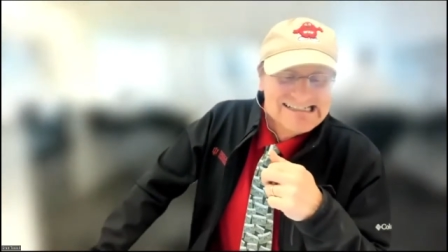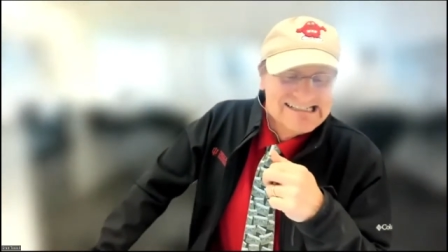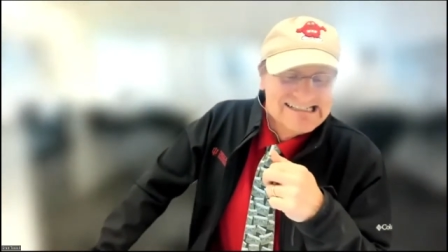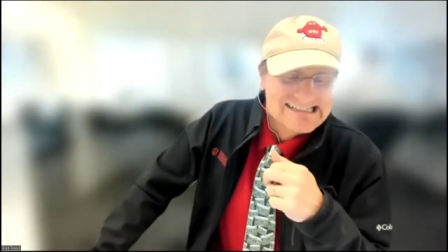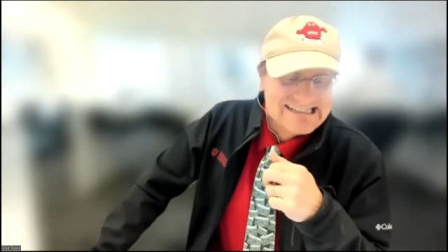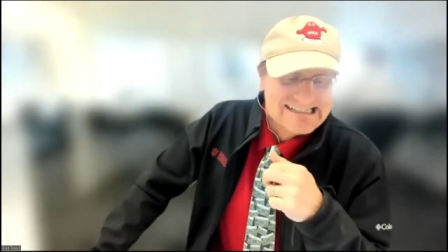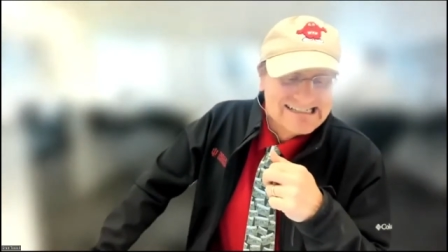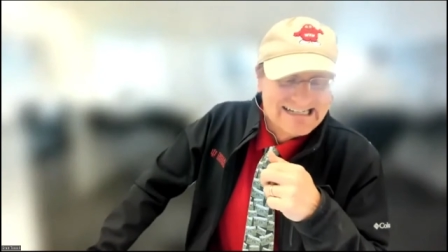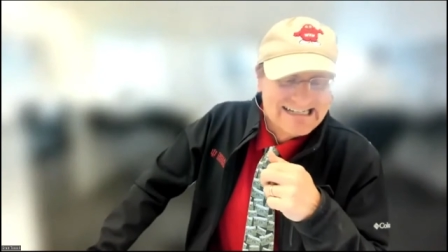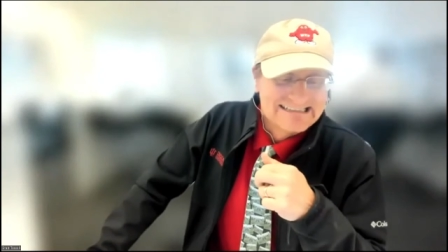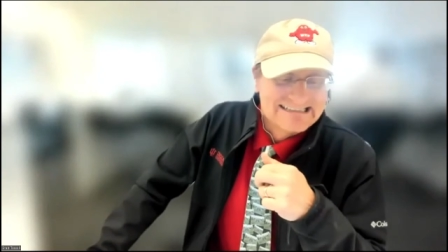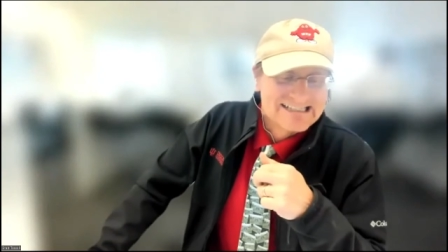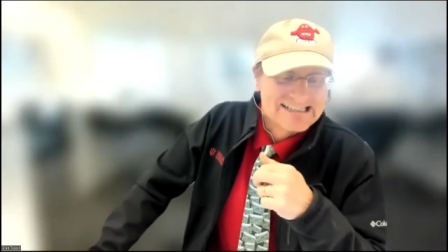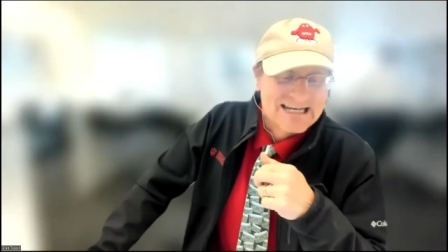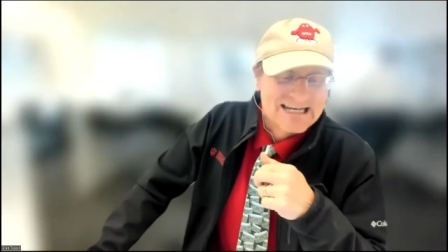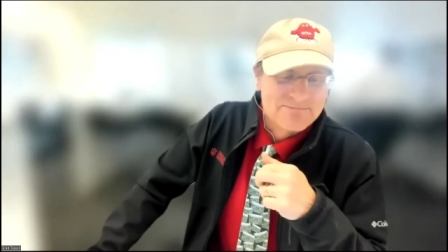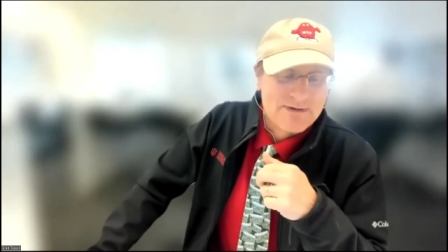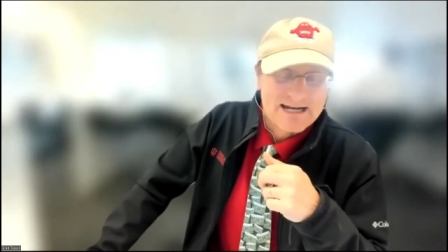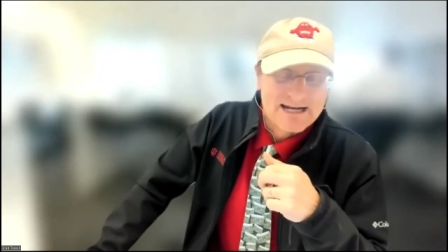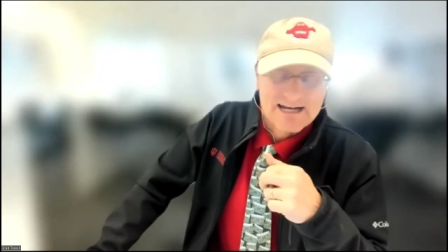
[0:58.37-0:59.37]
Okay, let's
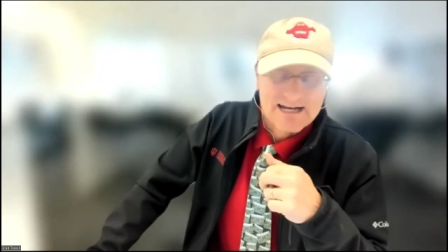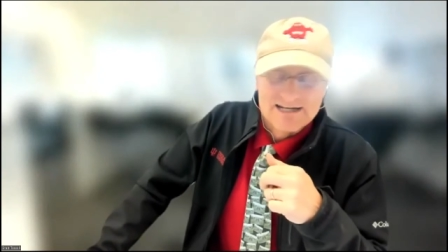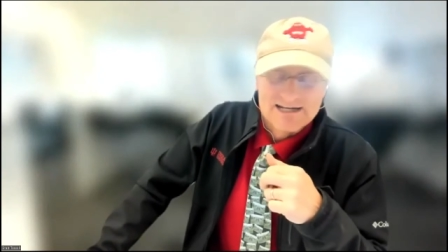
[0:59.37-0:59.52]
get back